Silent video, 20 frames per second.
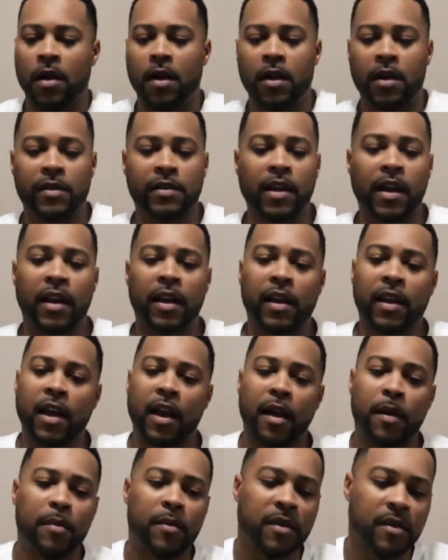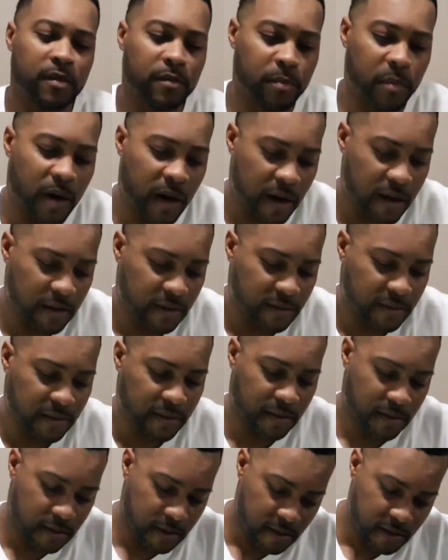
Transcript: That's how they came in this box.